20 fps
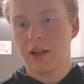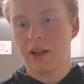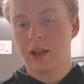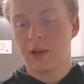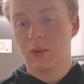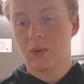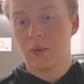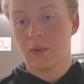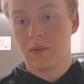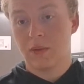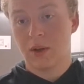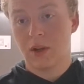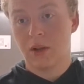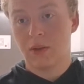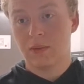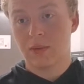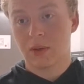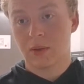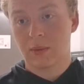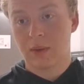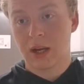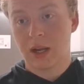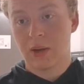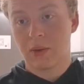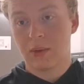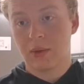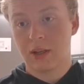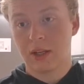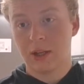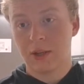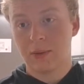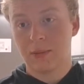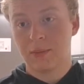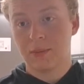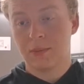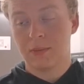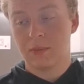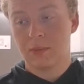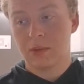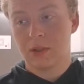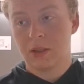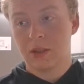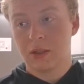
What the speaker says: it would revolve around him.